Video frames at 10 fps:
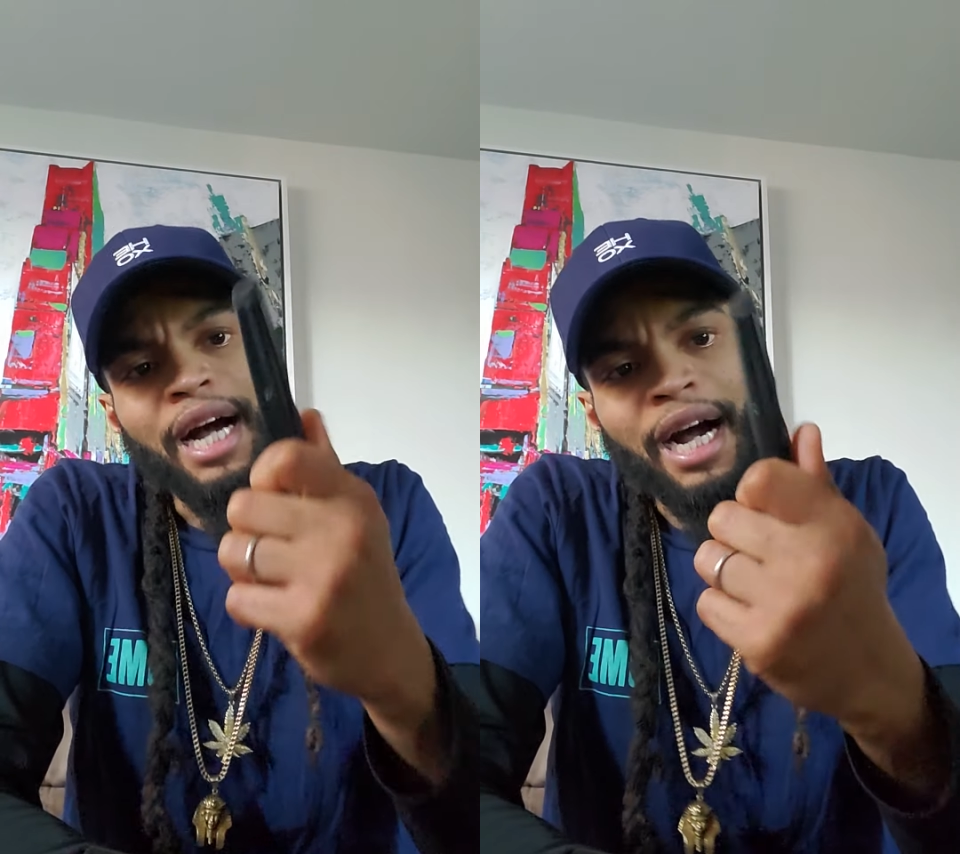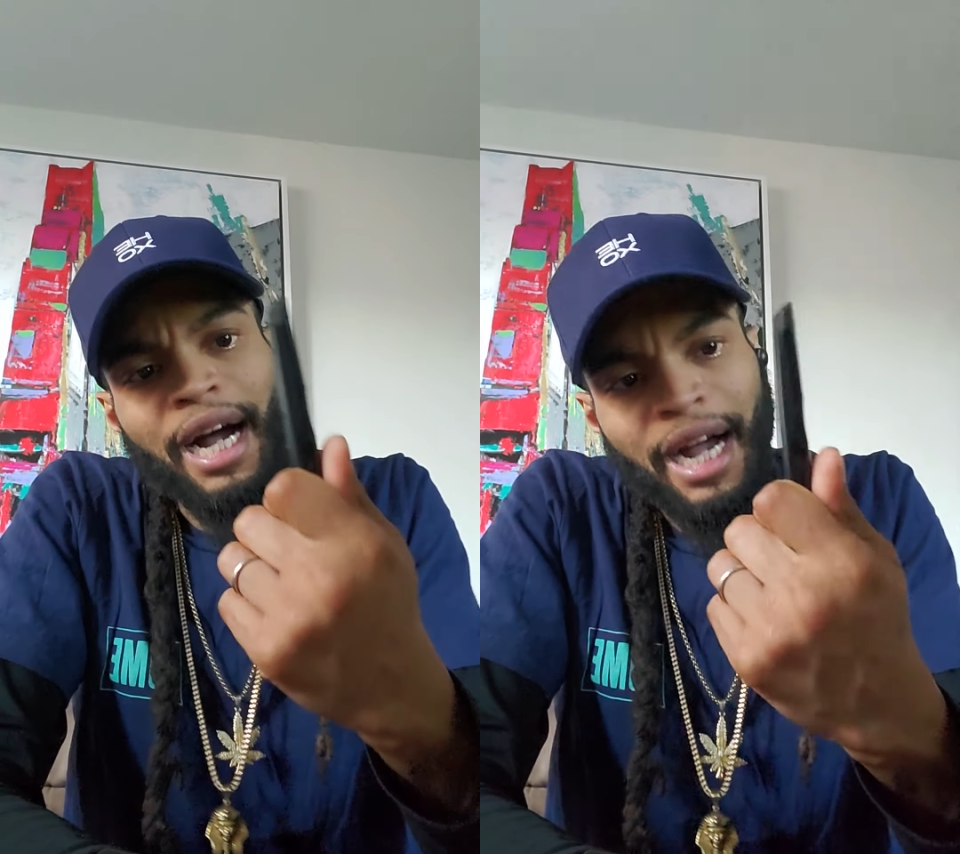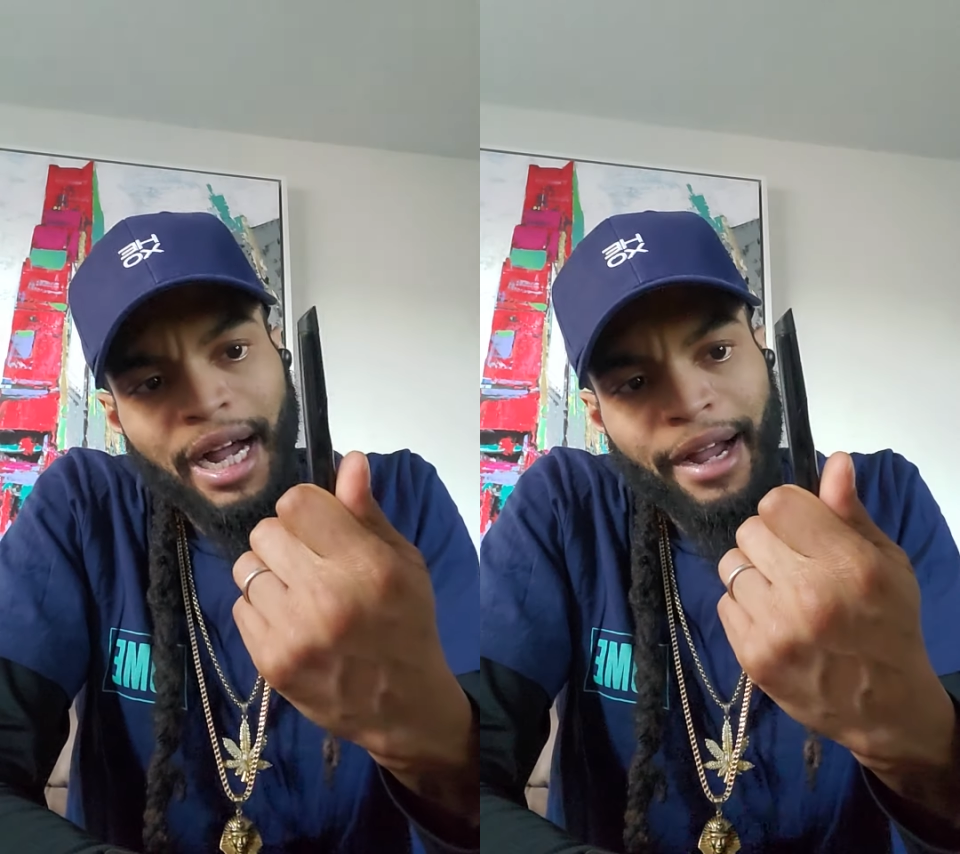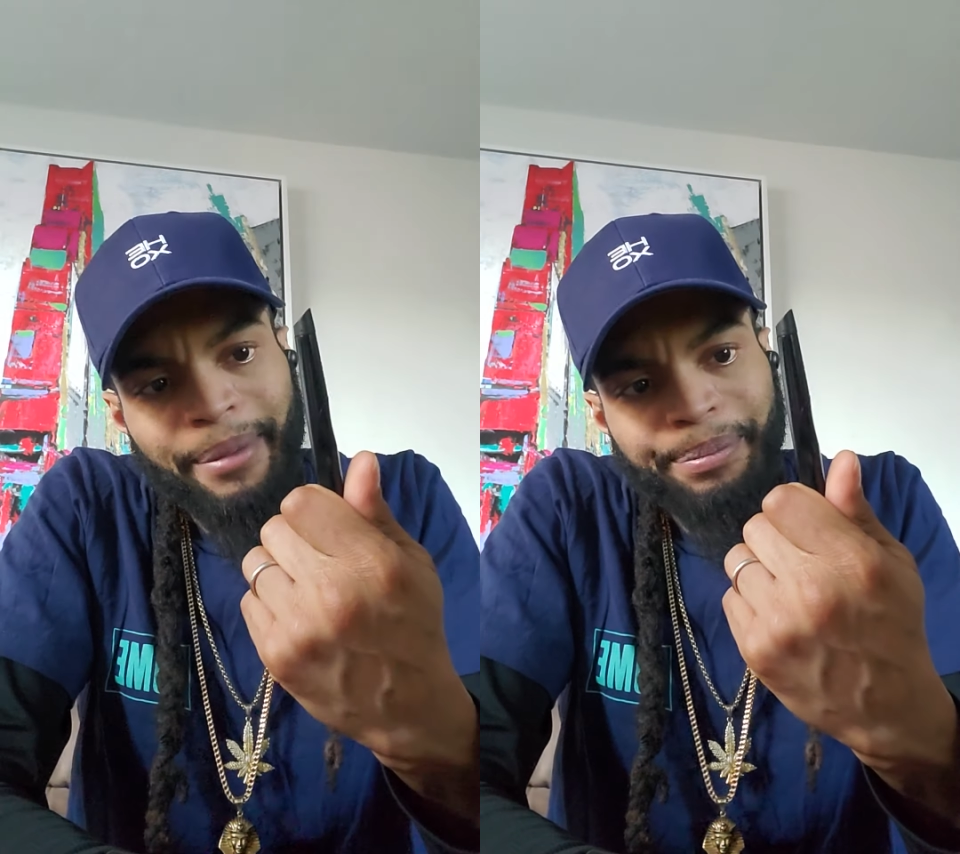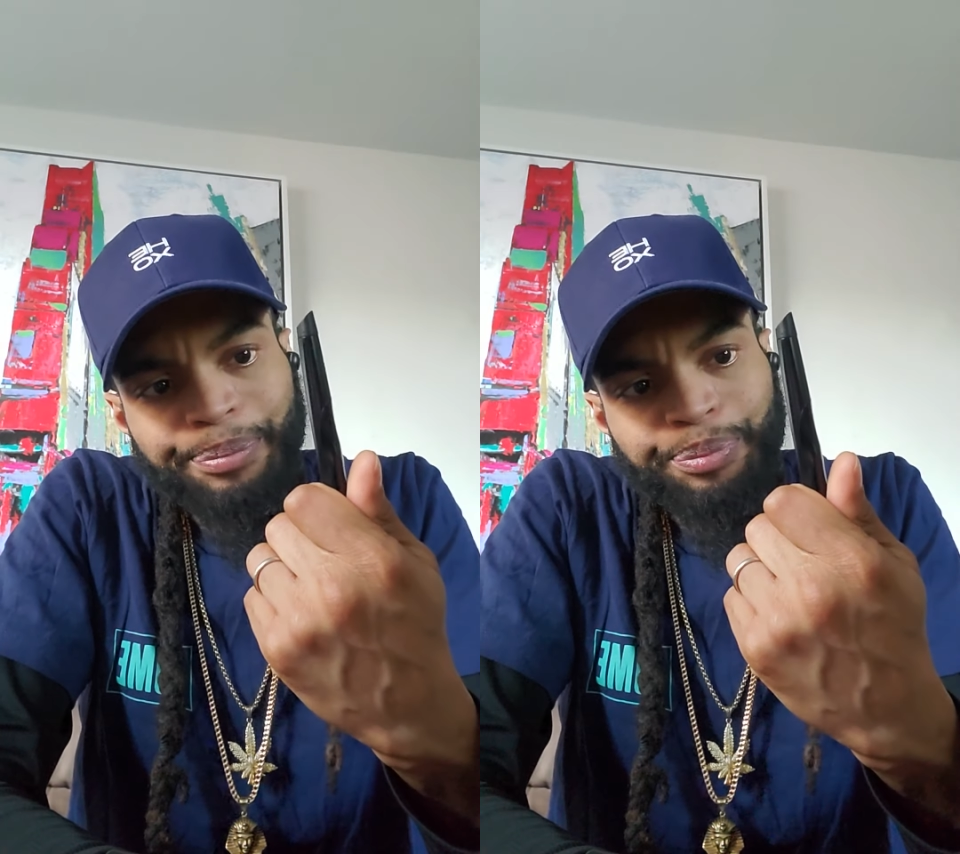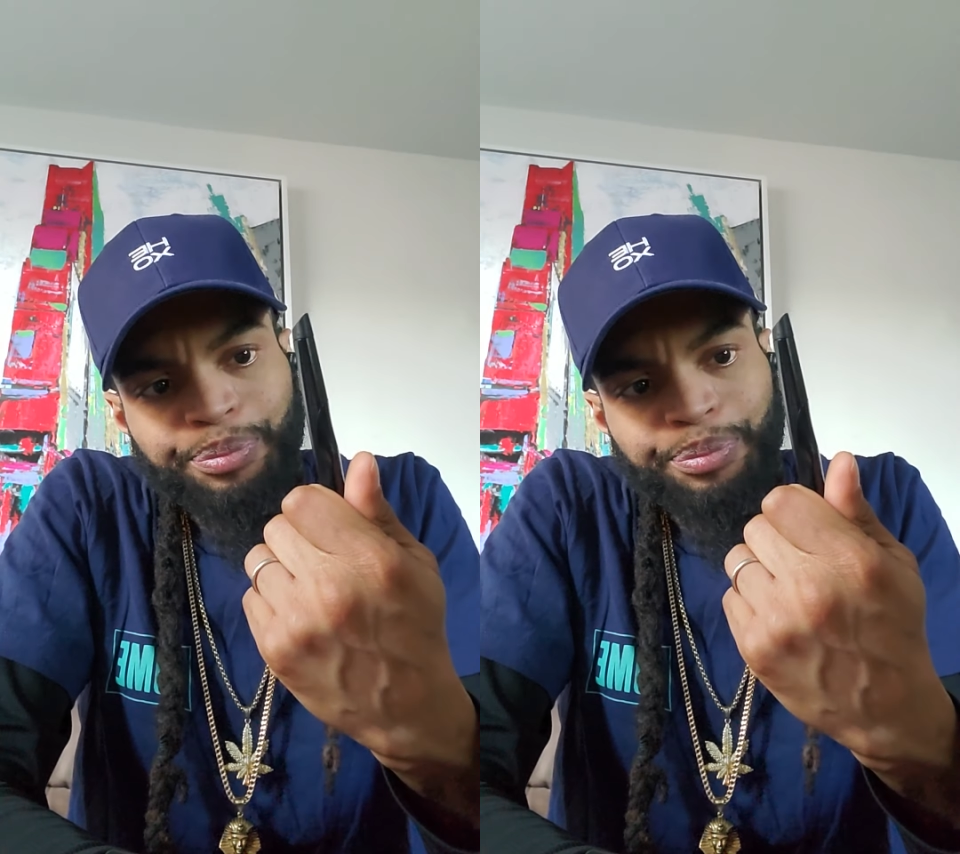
Not